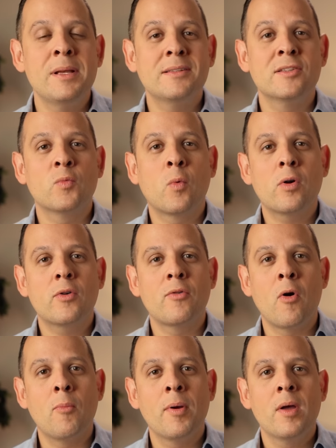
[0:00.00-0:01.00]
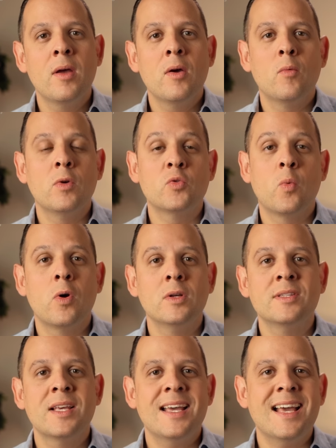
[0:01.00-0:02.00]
business wardrobe, which was